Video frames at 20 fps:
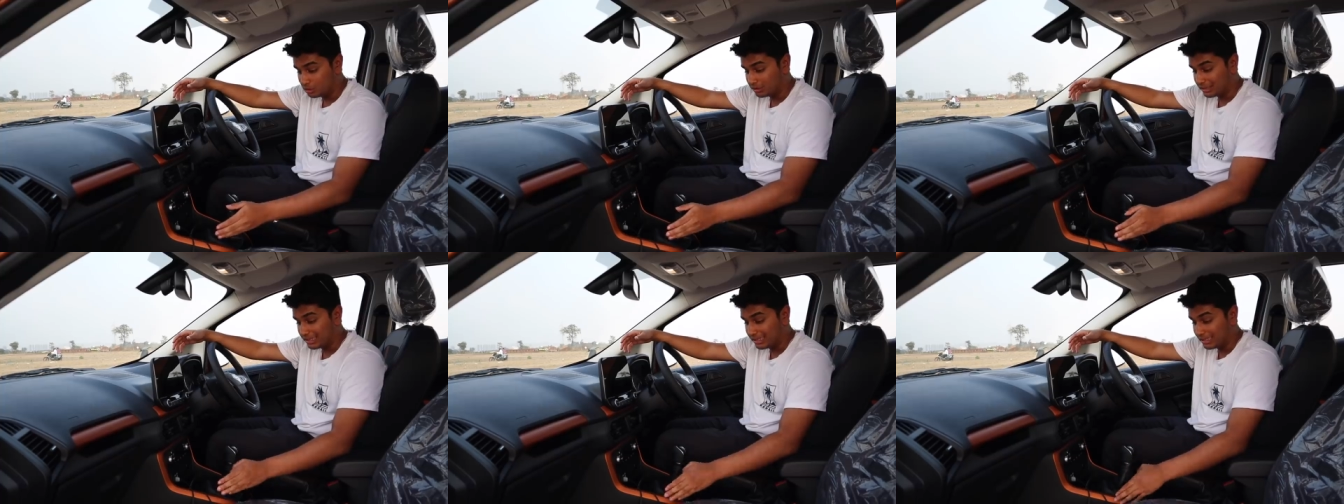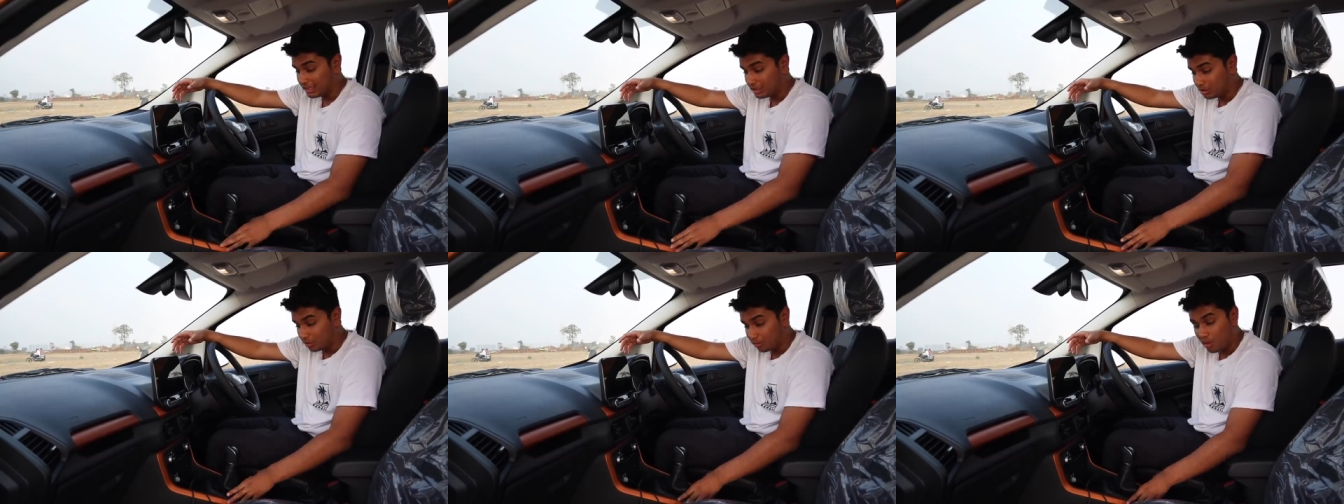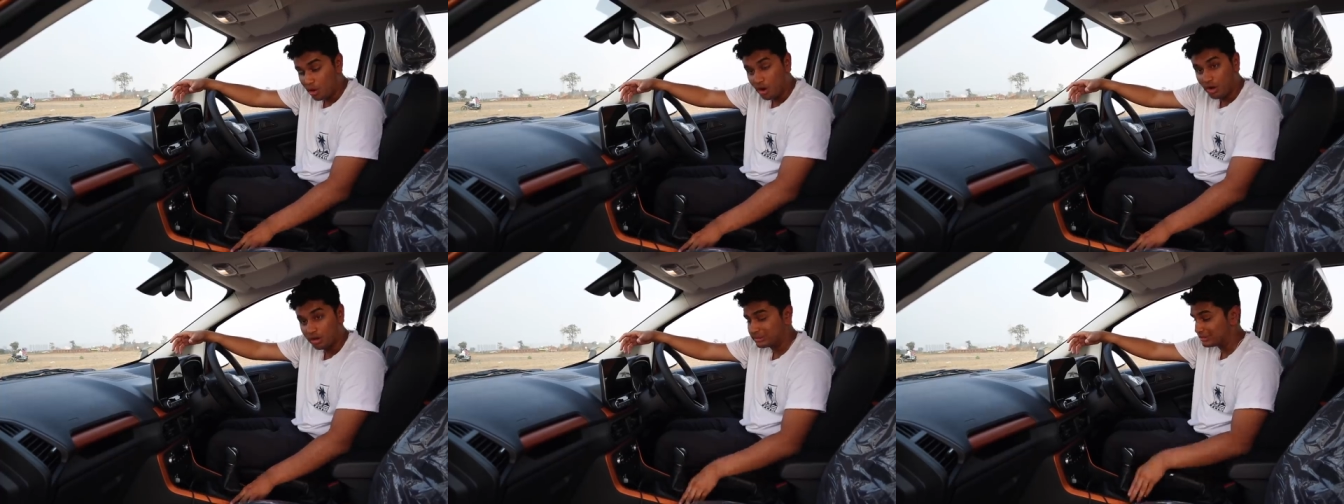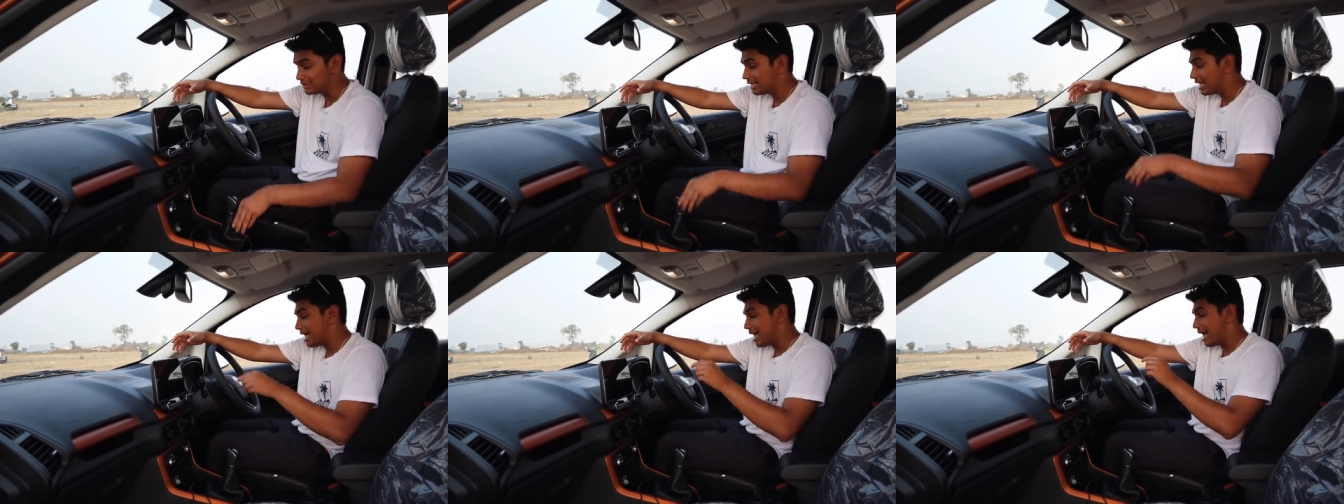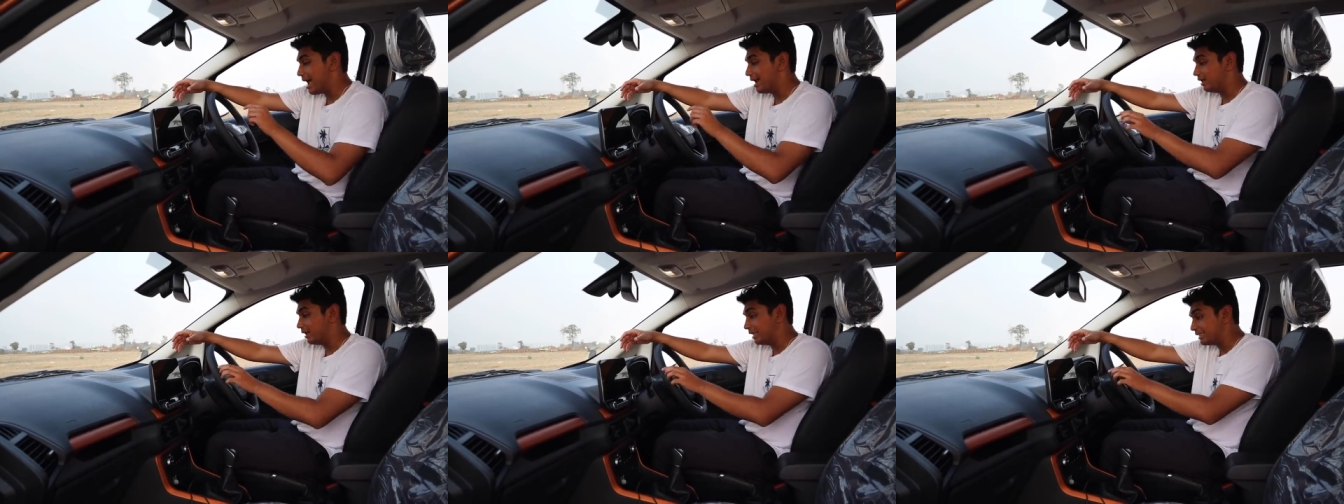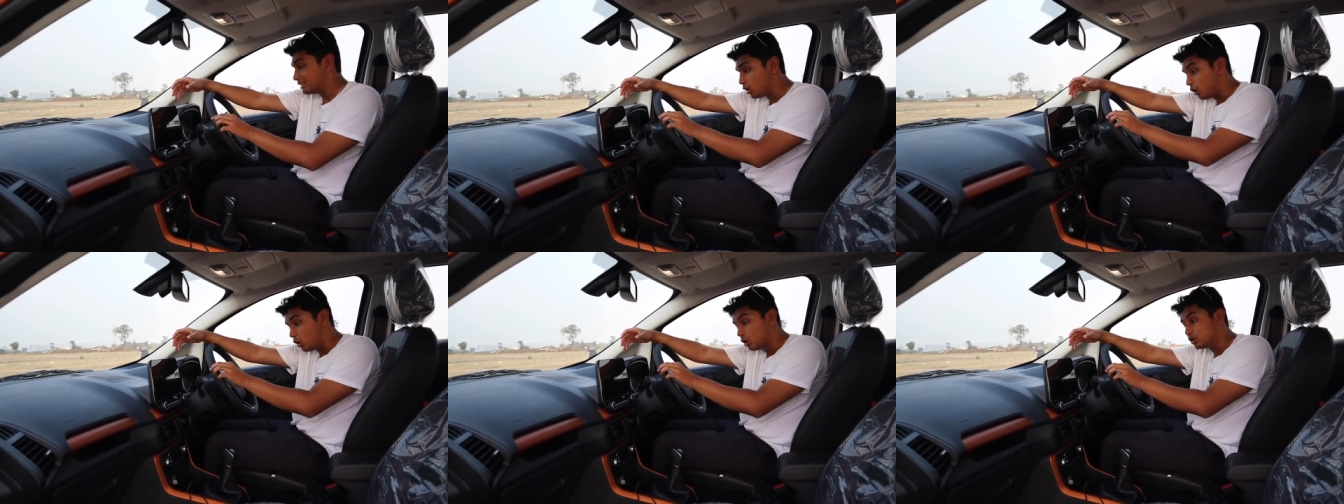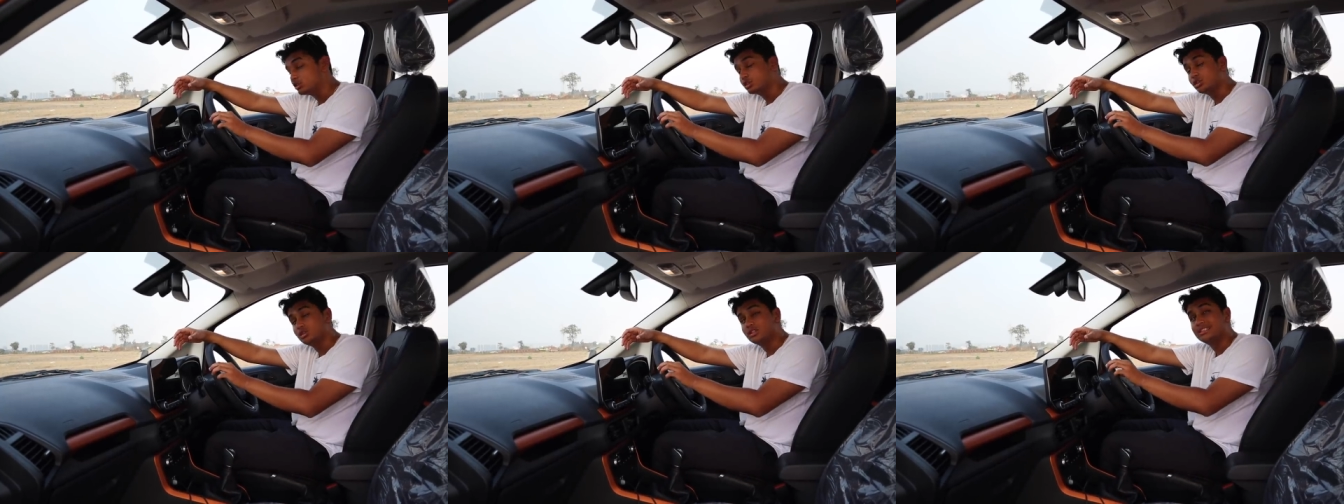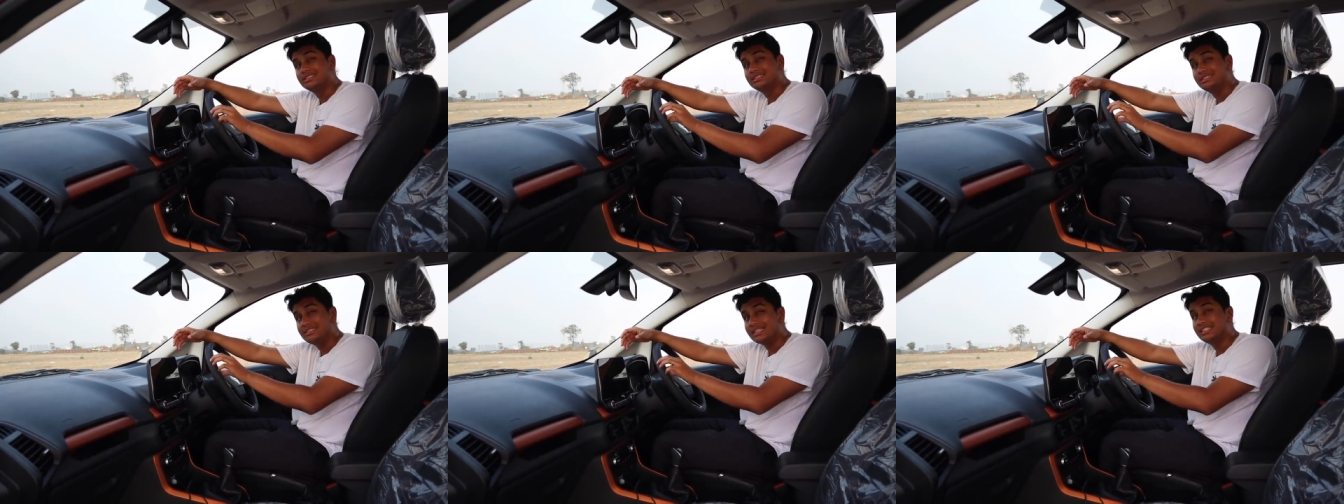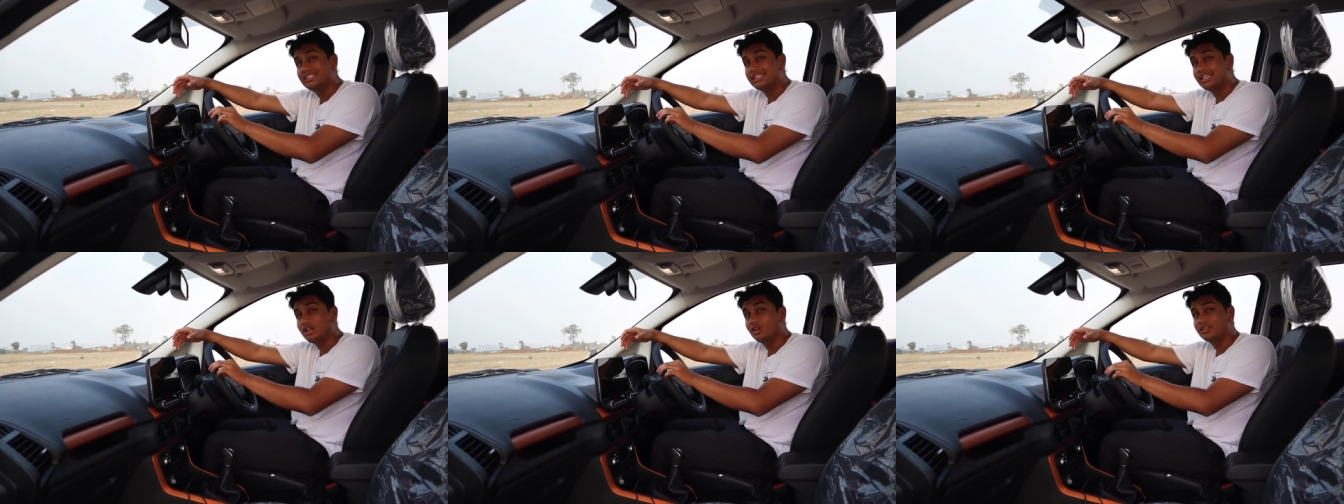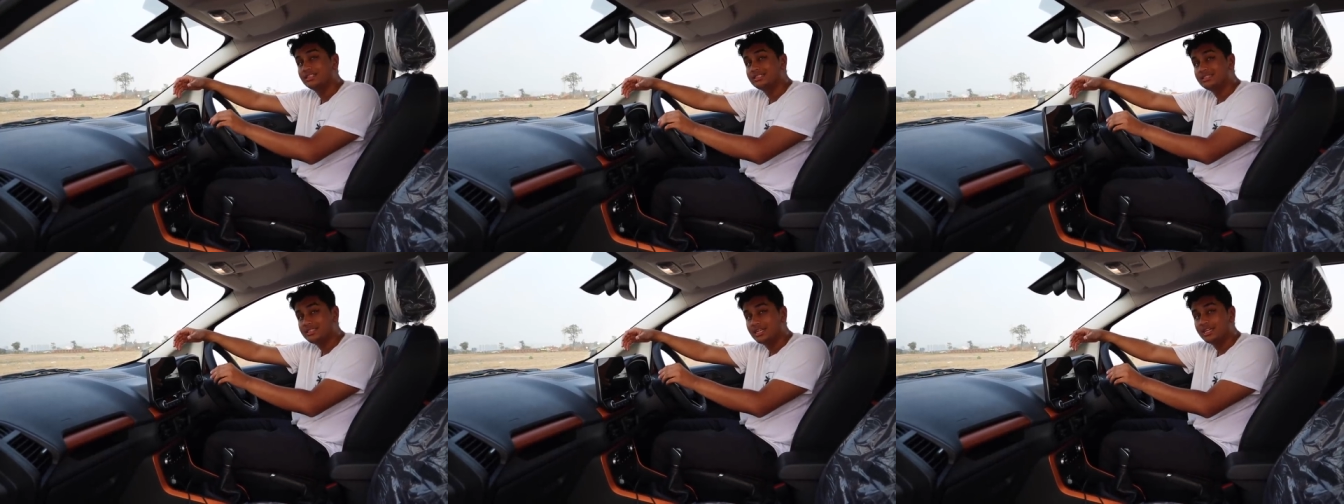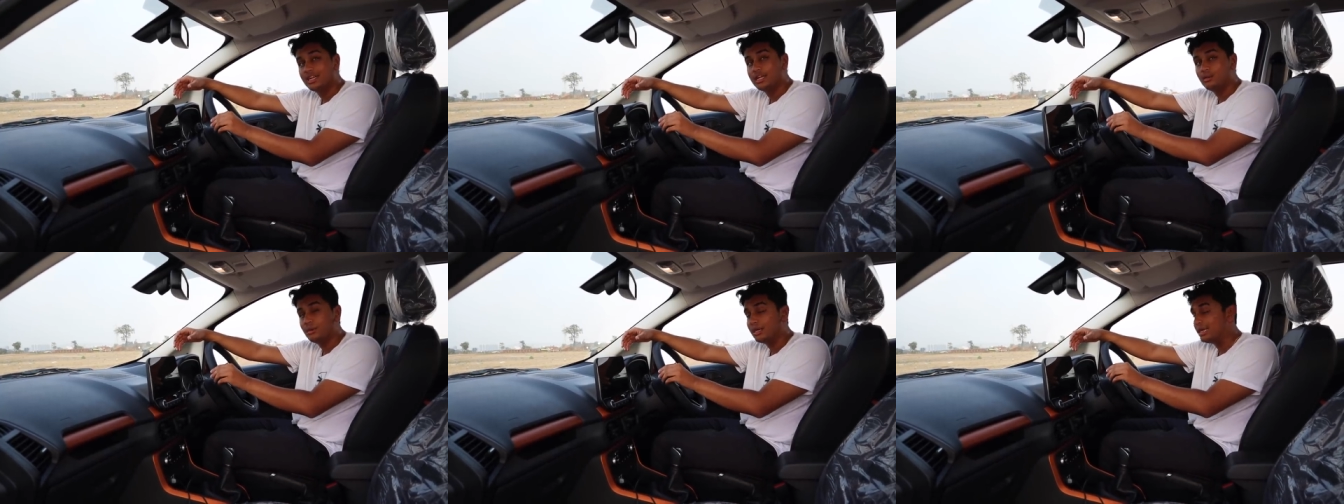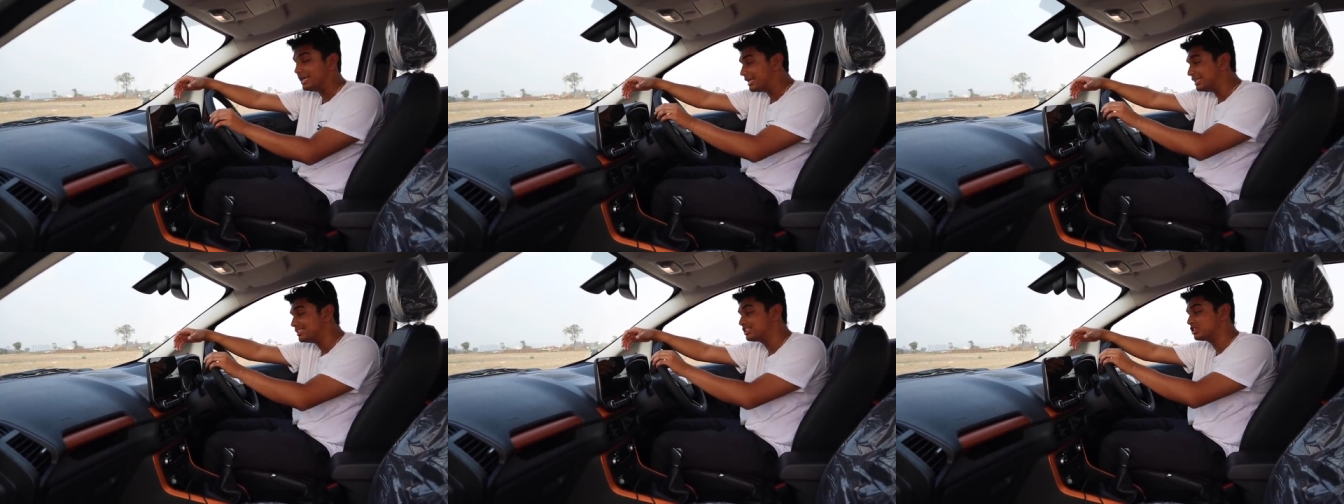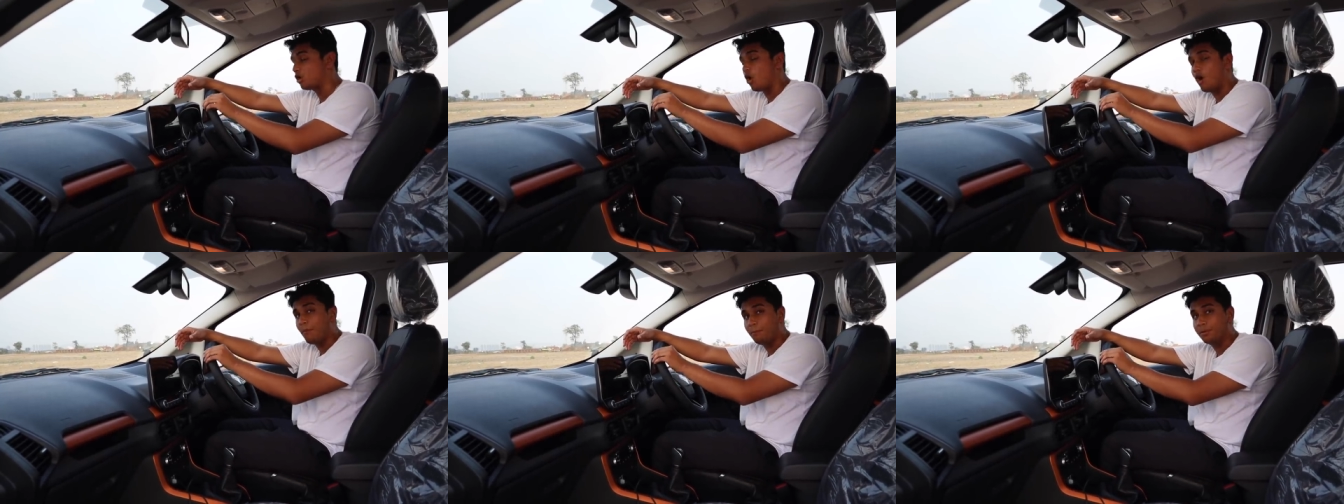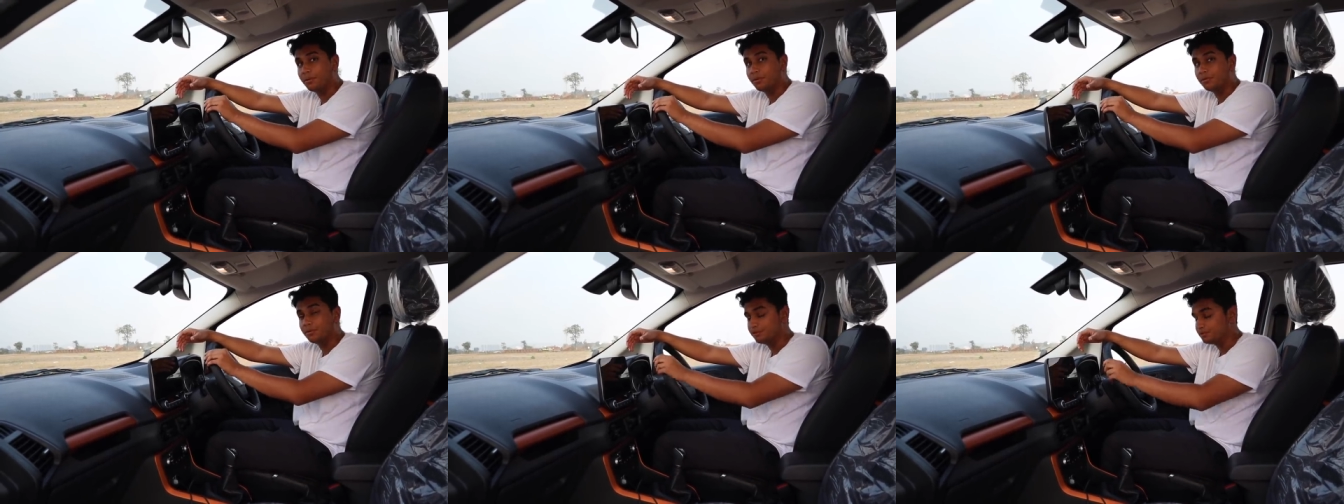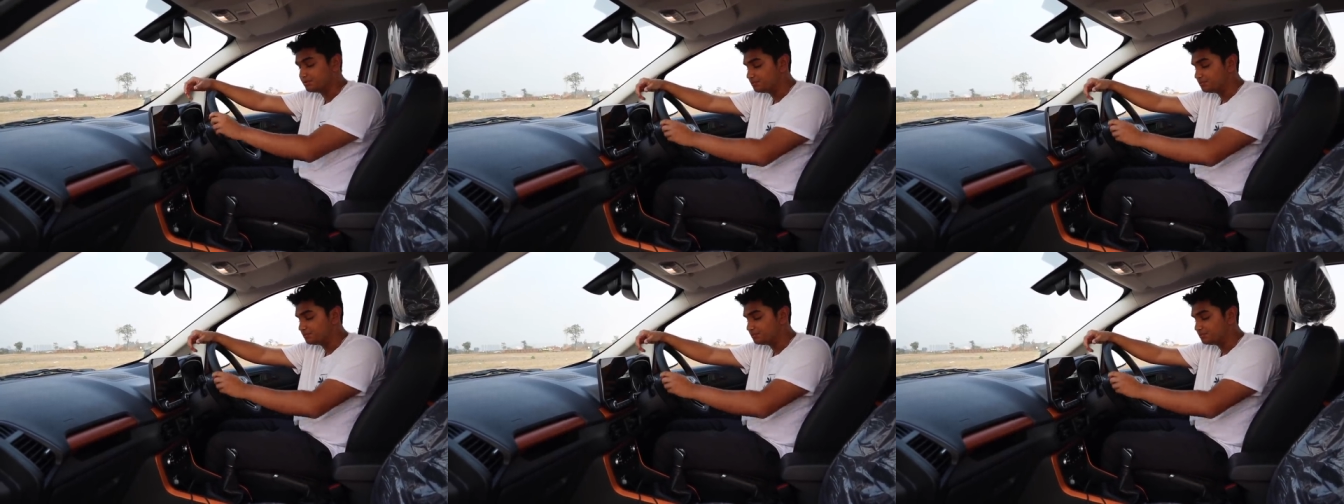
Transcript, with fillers: to the gearbox, and it's also the stitching on the steering wheel is copper.